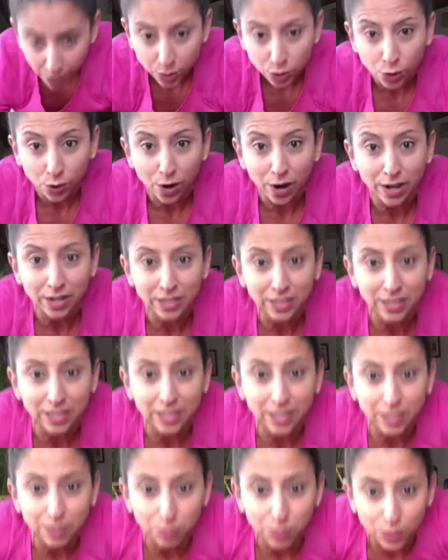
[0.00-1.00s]
trying to
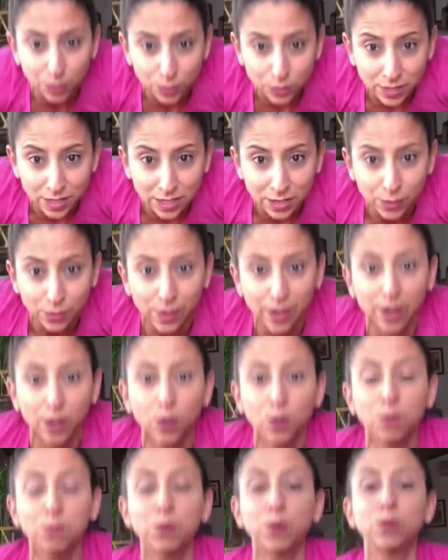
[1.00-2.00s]
keep those inner
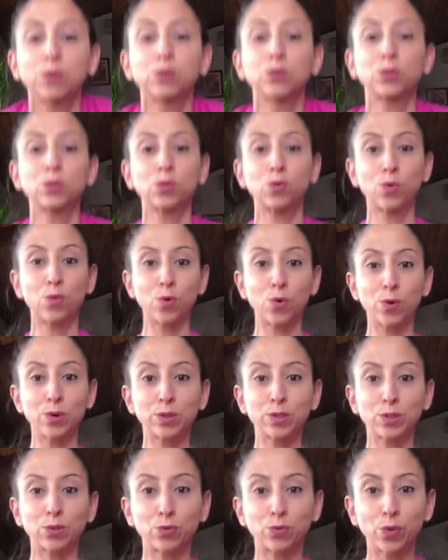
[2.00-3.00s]
elbows
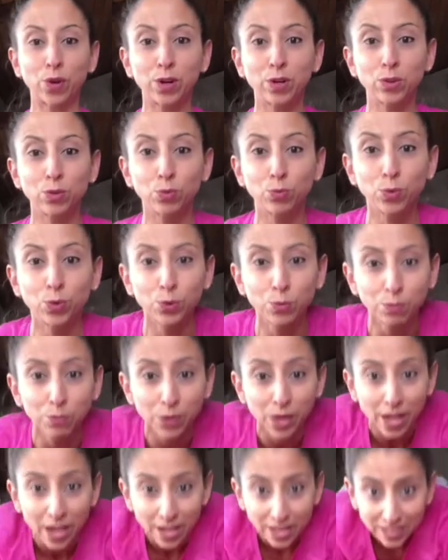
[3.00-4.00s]
towards the front of the room
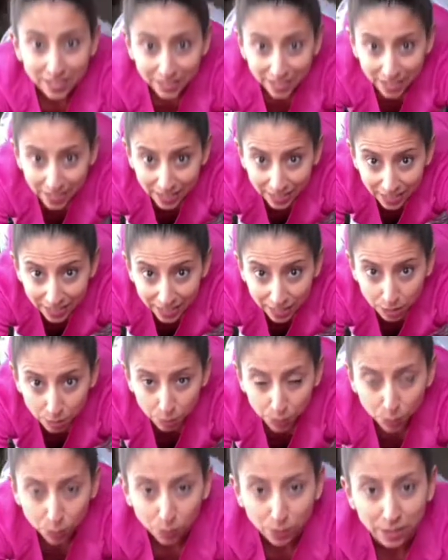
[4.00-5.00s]
is going to
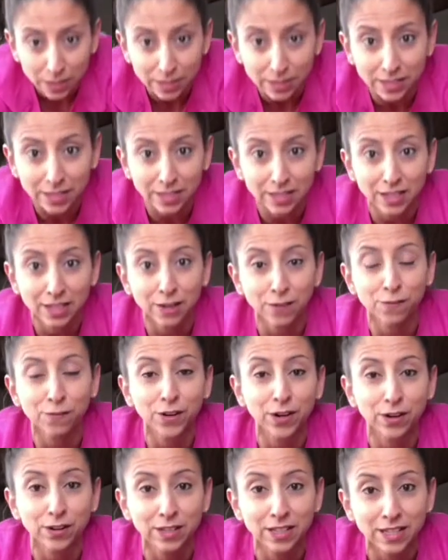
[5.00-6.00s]
keep your wrist in a
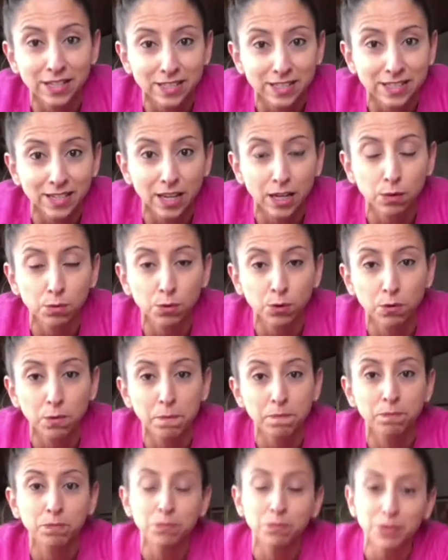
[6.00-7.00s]
fairly stable
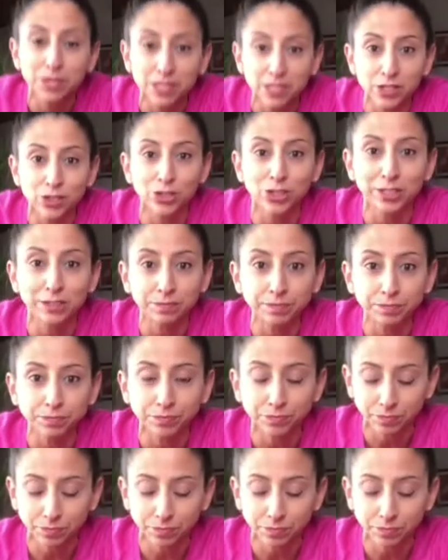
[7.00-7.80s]
position.